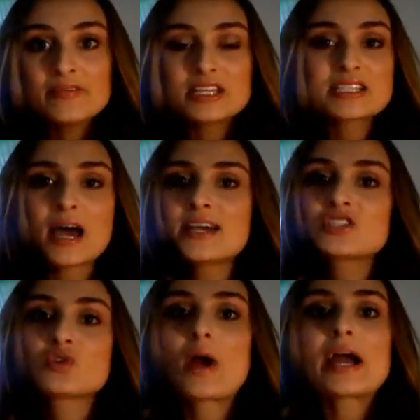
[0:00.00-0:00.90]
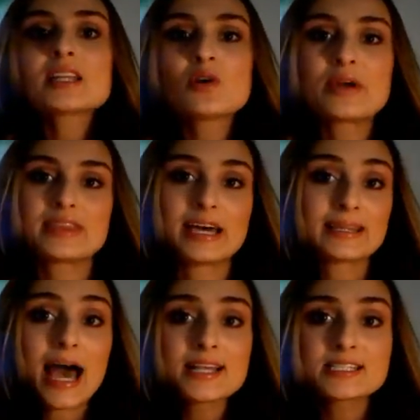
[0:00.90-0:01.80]
This ties directly with that
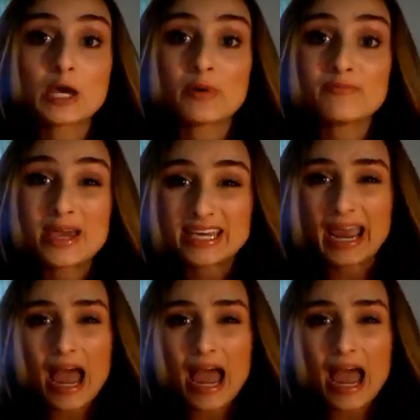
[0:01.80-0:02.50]
last tip of making